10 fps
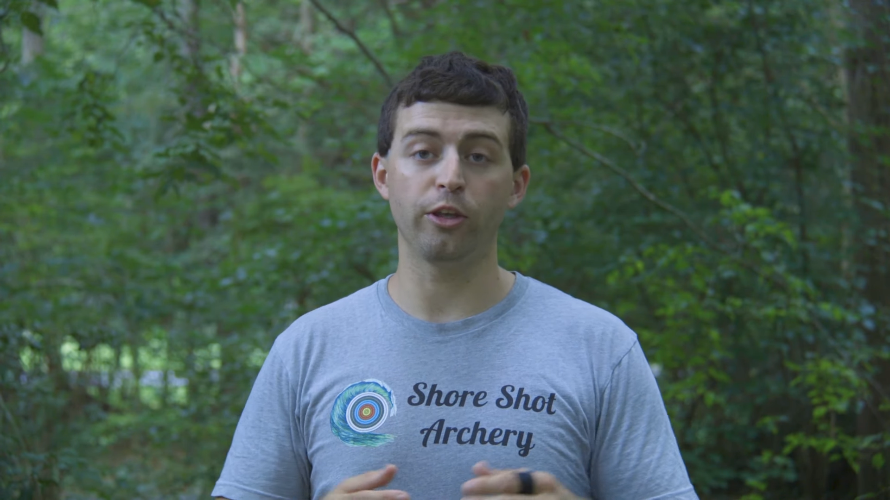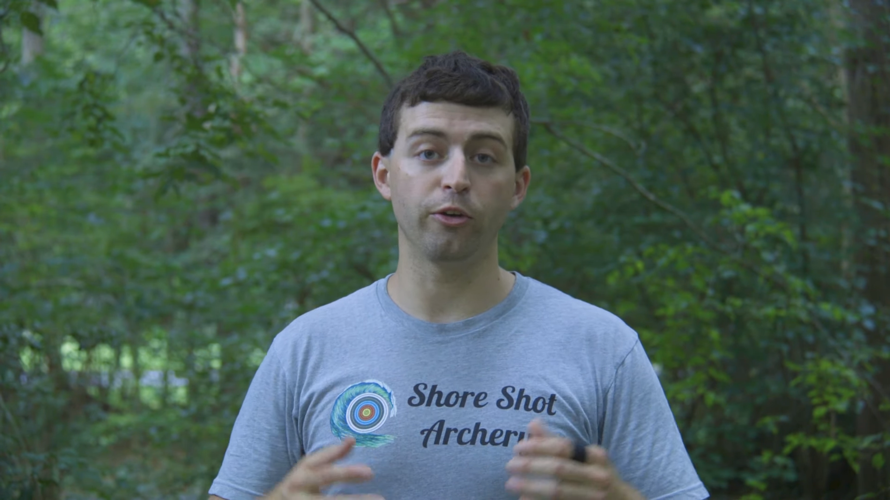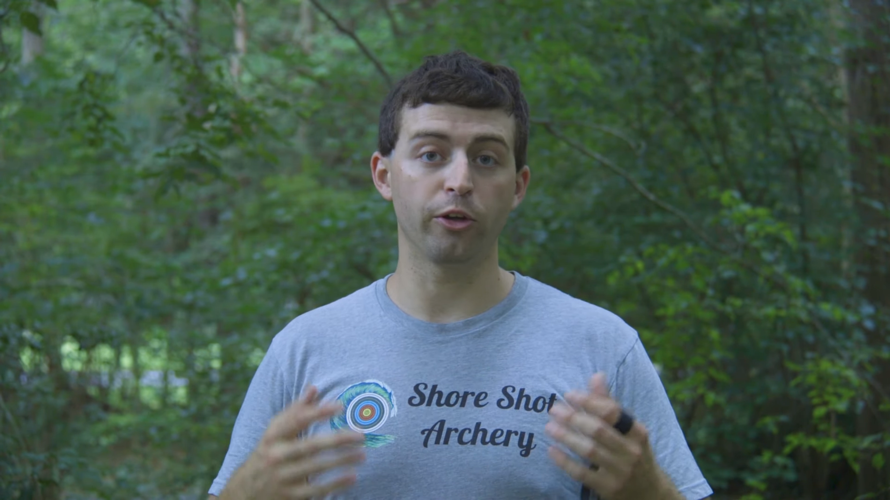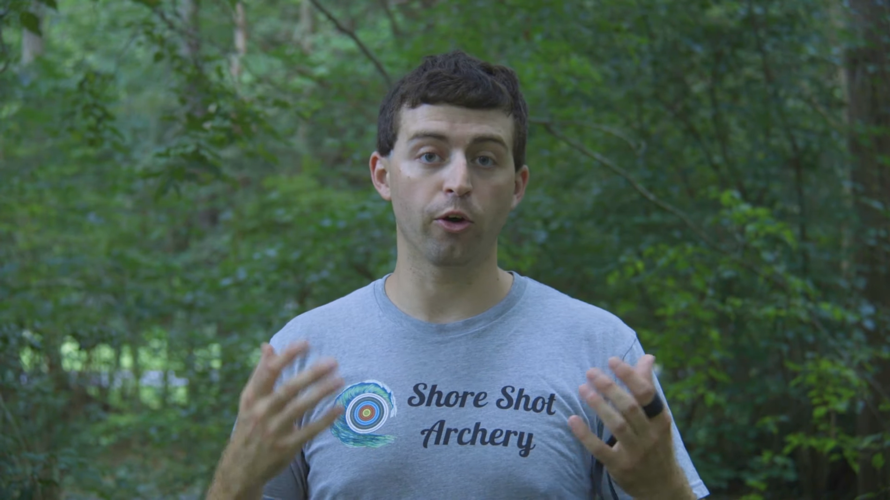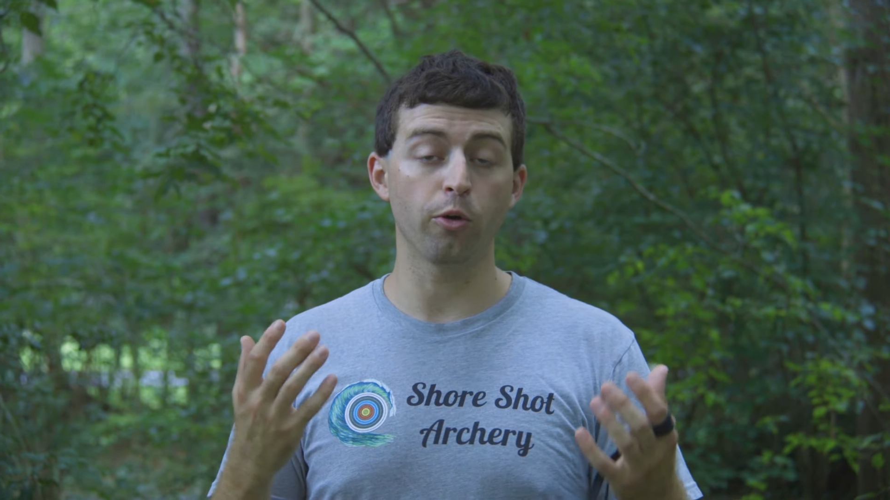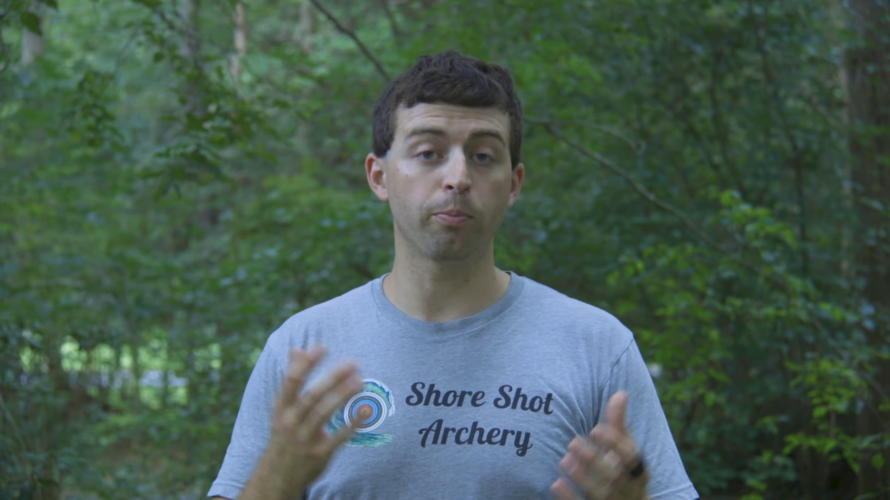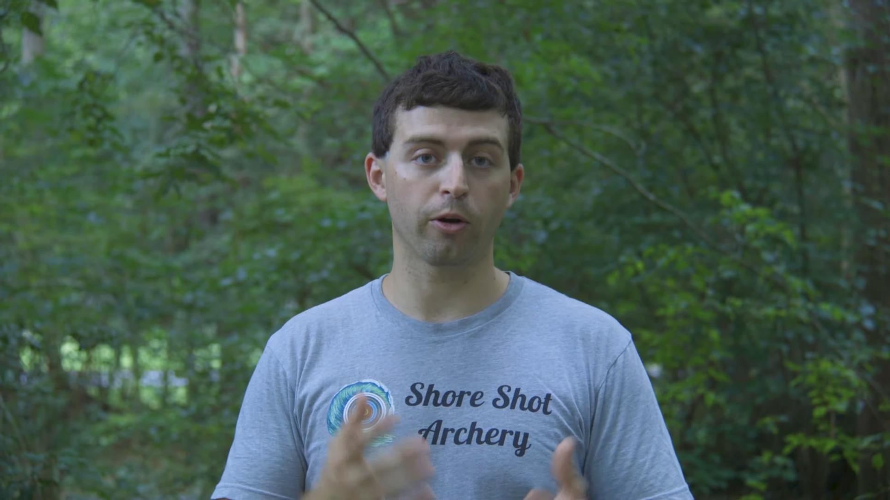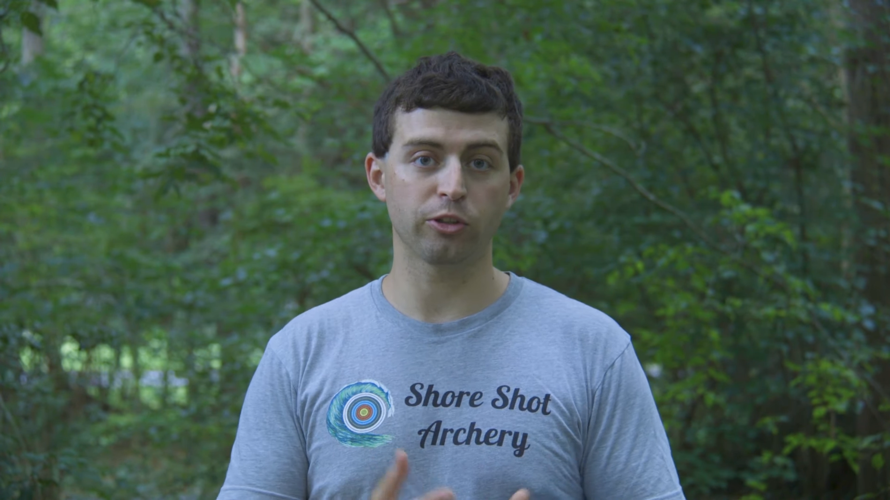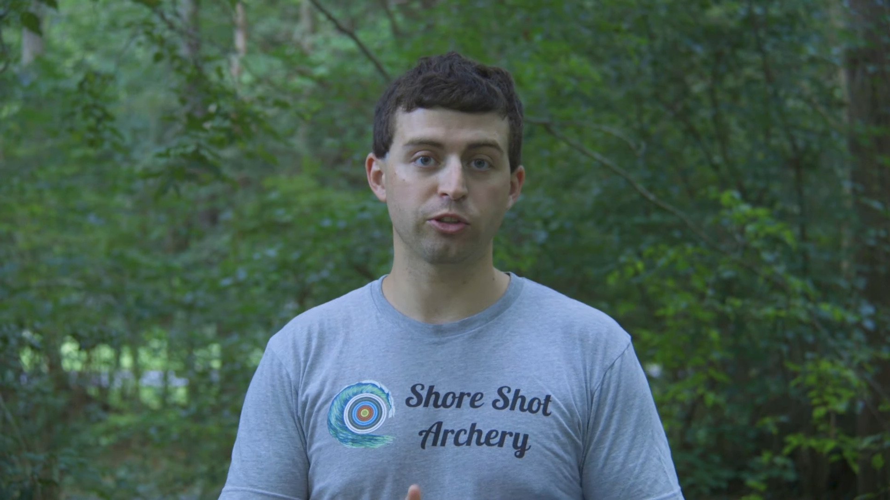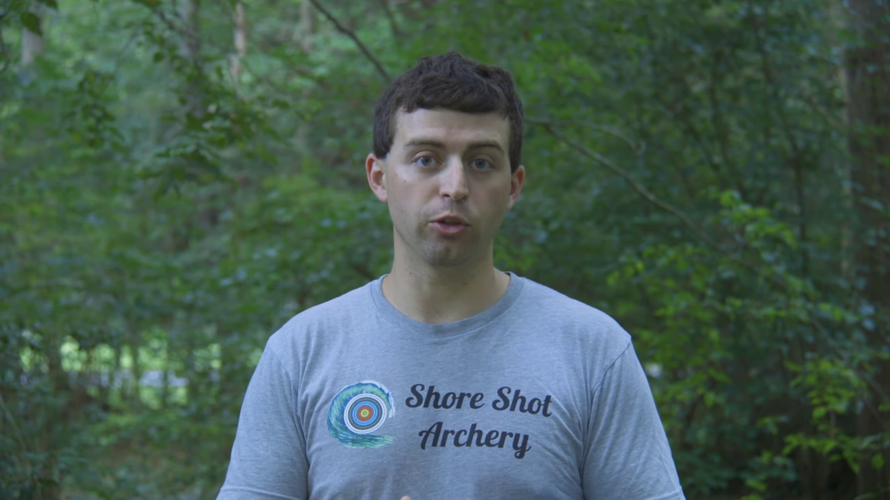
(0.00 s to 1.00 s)
you know your own
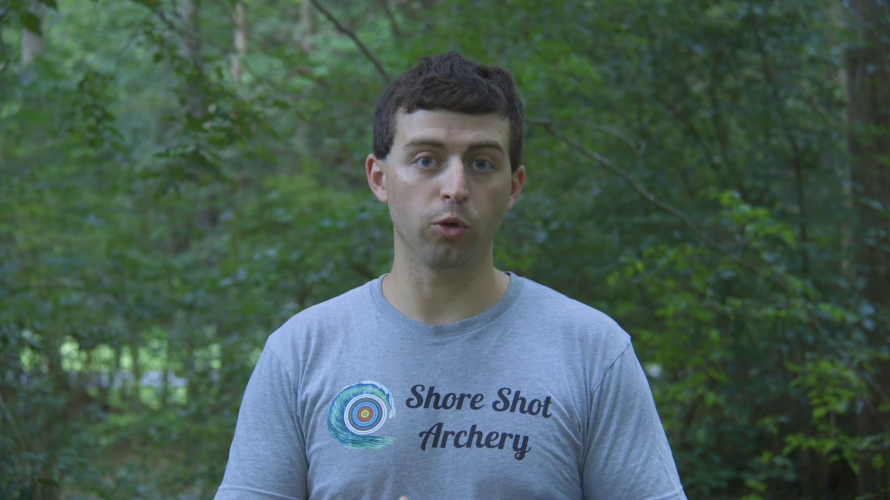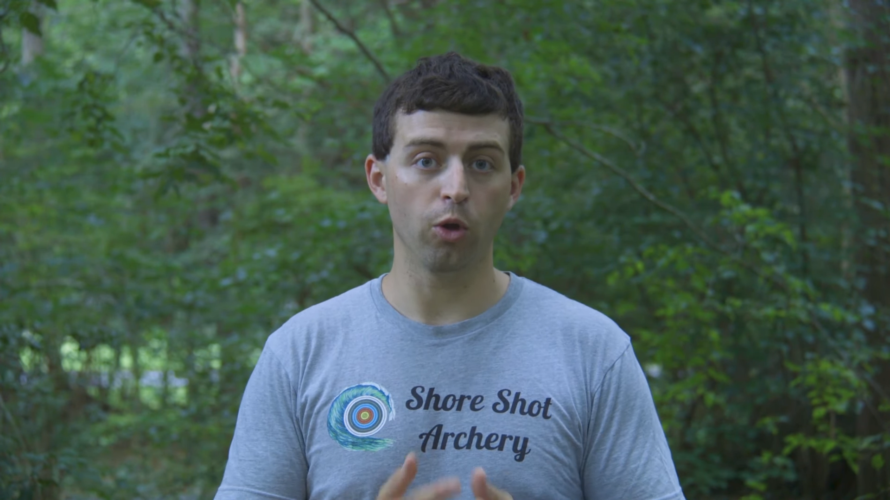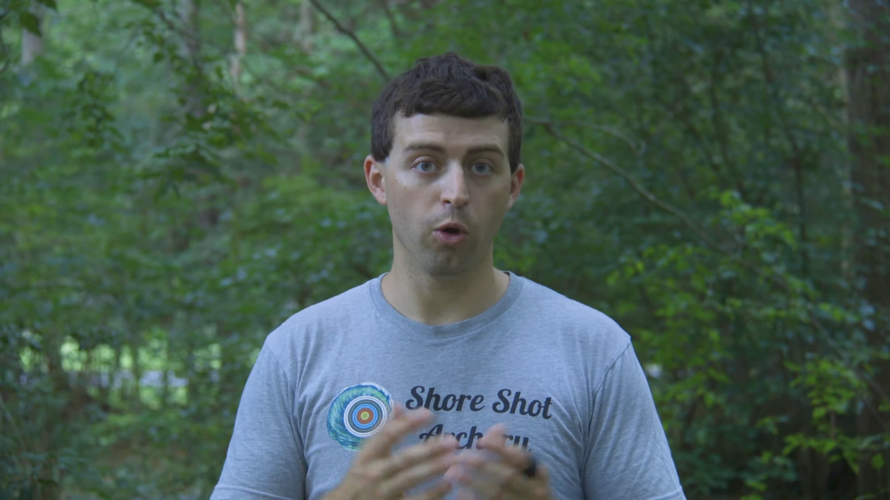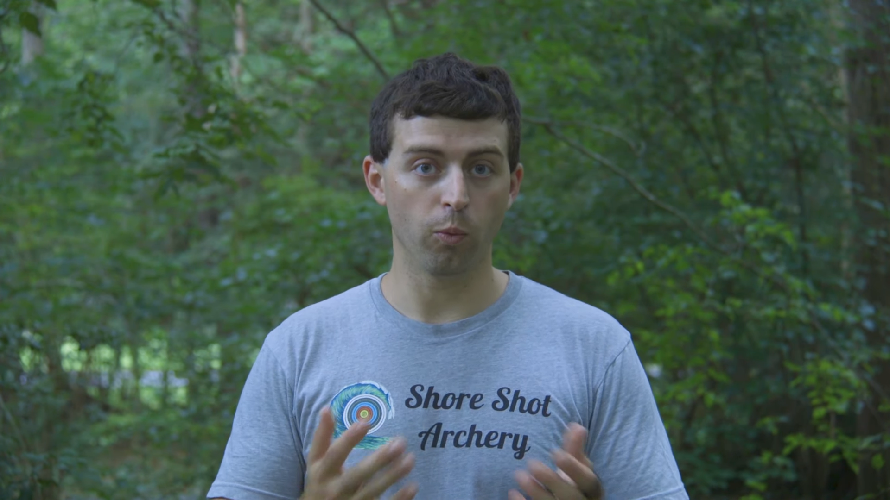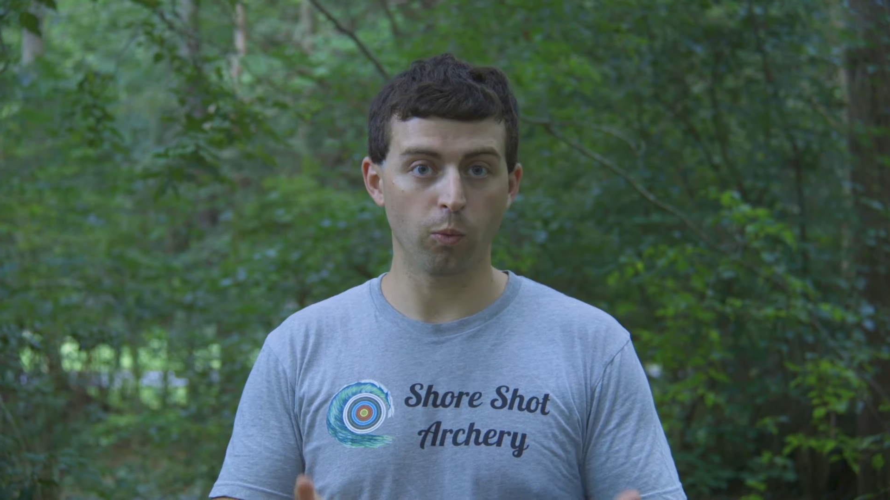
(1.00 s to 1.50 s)
personal